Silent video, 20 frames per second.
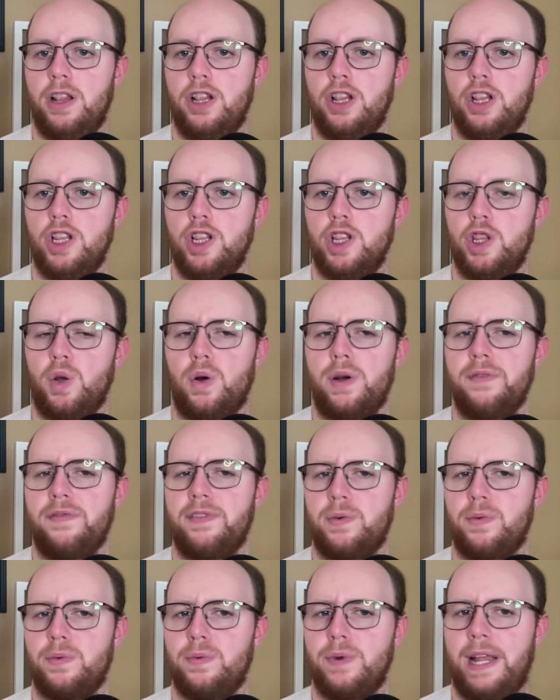Lord of
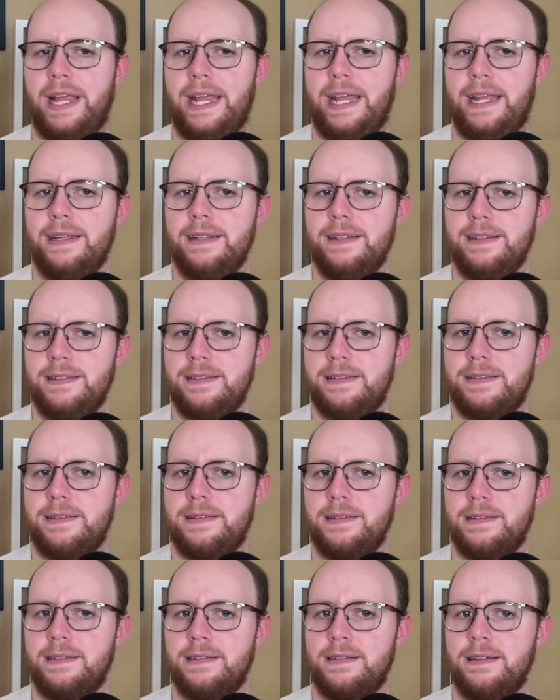the Rings,
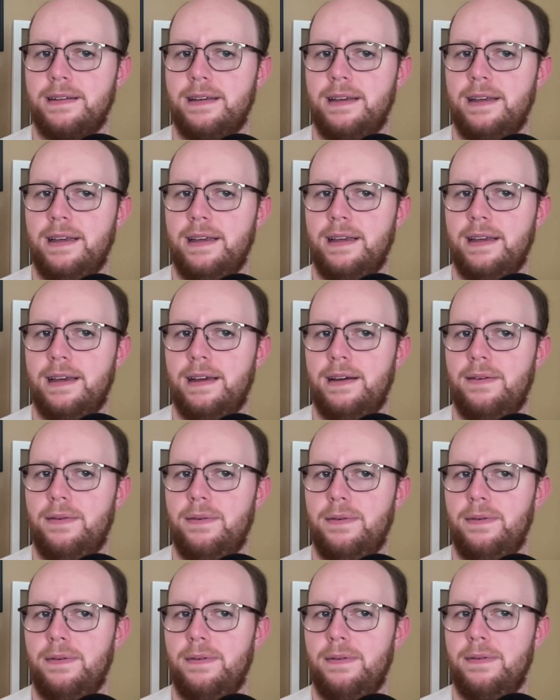
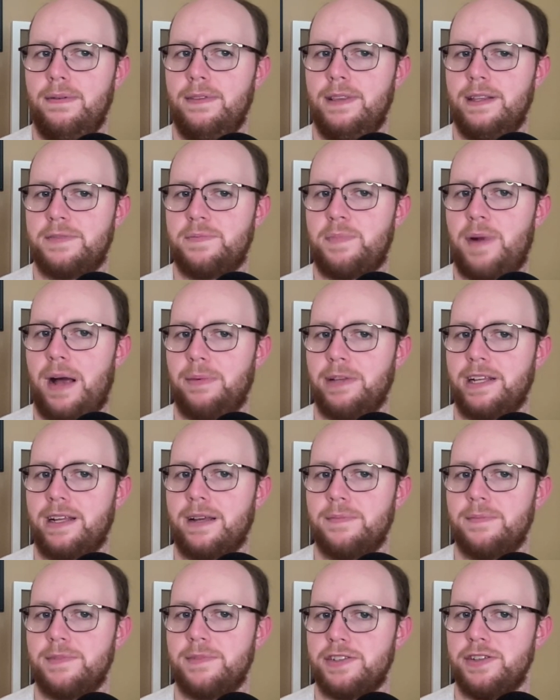this probably
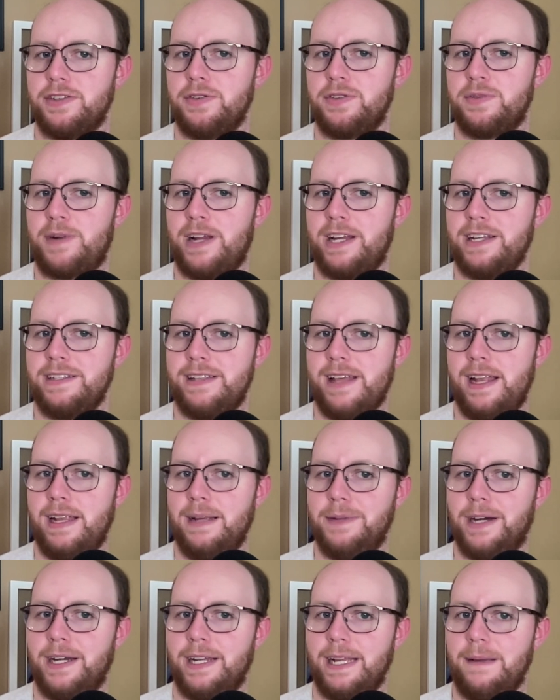comes as no surprise to
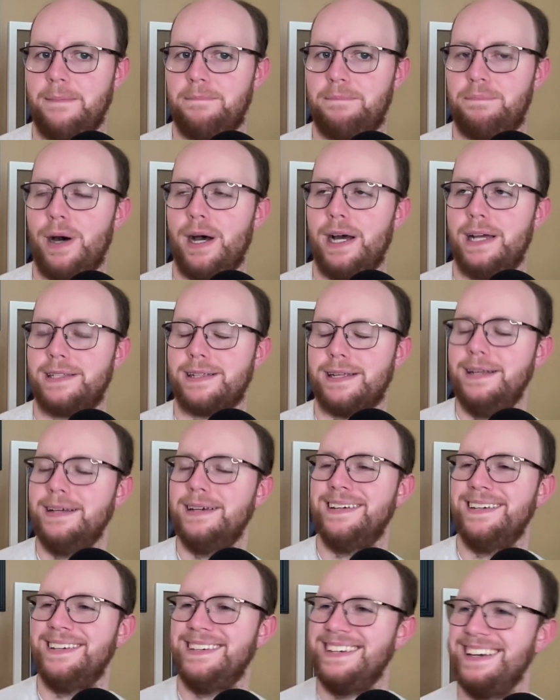anybody, but
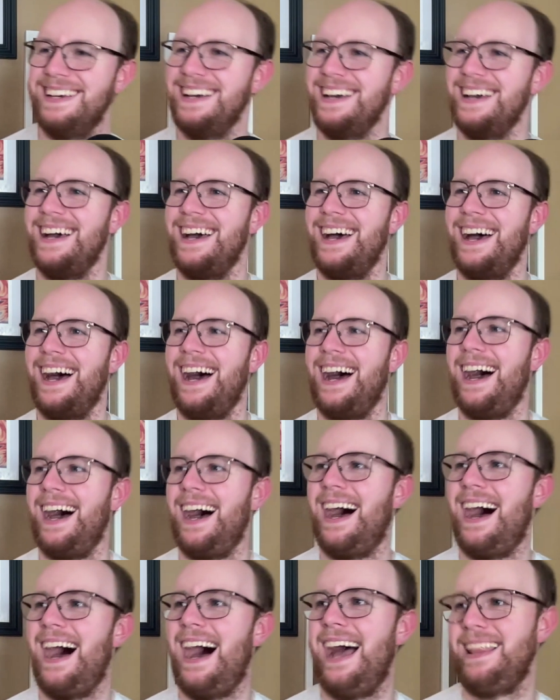
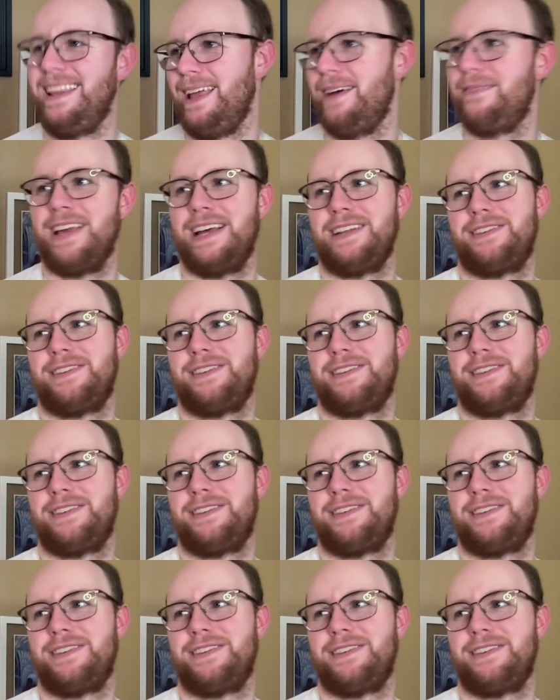I love that